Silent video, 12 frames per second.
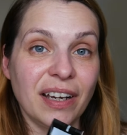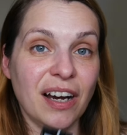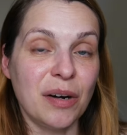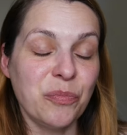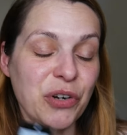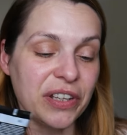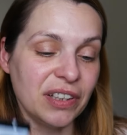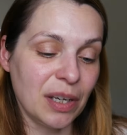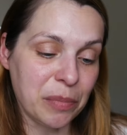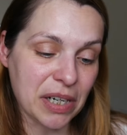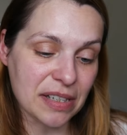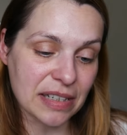come with
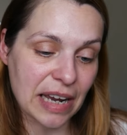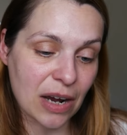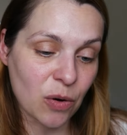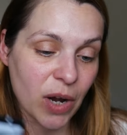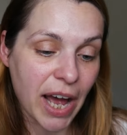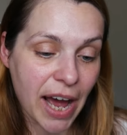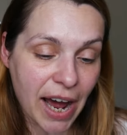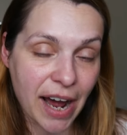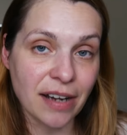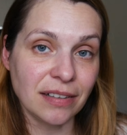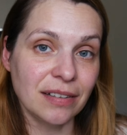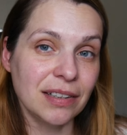numbers now
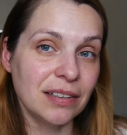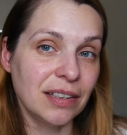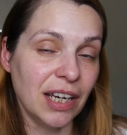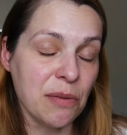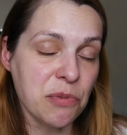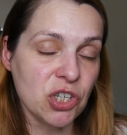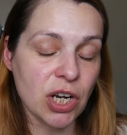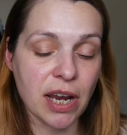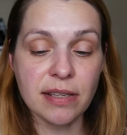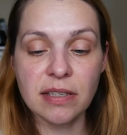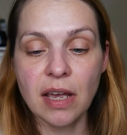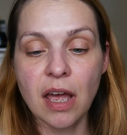and name
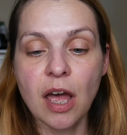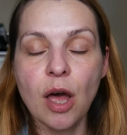shades,